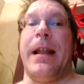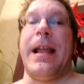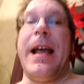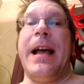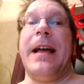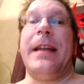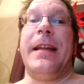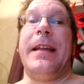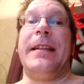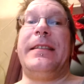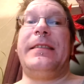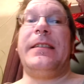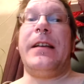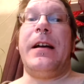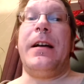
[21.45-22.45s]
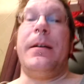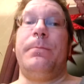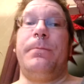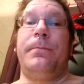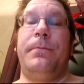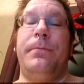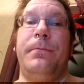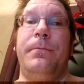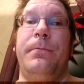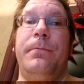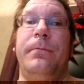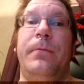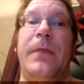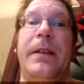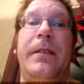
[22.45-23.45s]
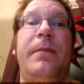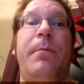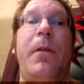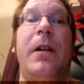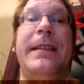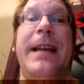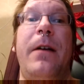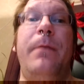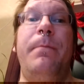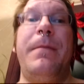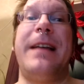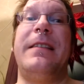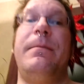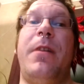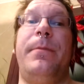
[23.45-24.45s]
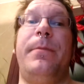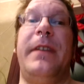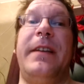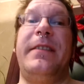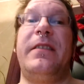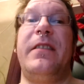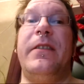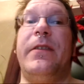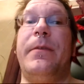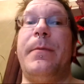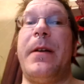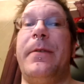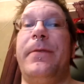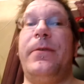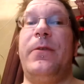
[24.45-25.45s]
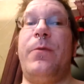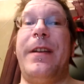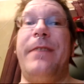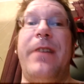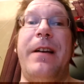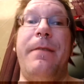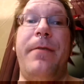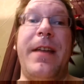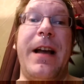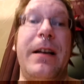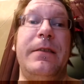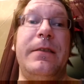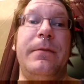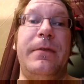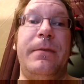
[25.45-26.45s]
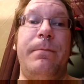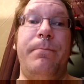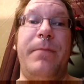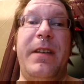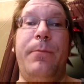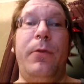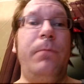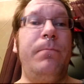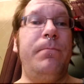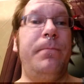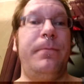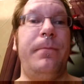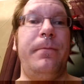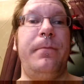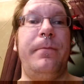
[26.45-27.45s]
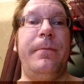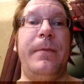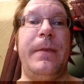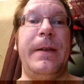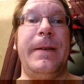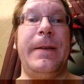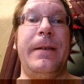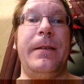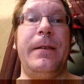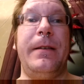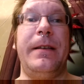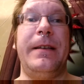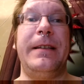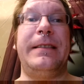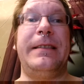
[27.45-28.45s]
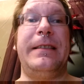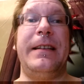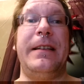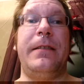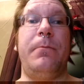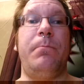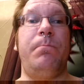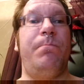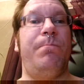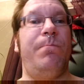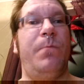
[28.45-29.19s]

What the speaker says: and it's a small town, has a population of about 25,000 people. It's in